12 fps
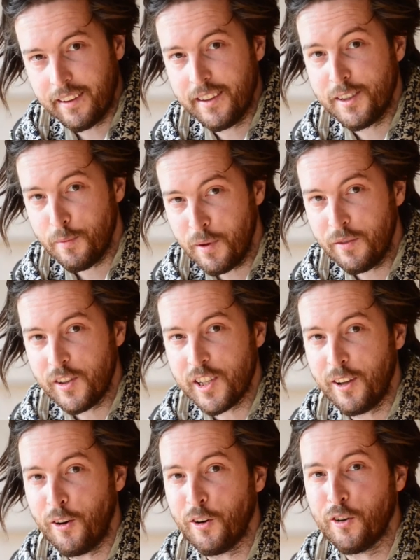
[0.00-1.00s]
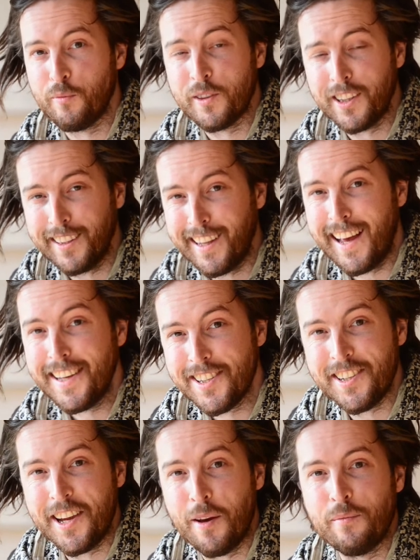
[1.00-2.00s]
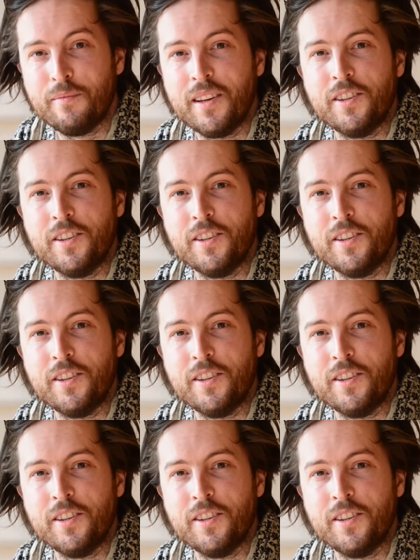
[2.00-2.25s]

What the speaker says: It's a bit of a slog, but the last step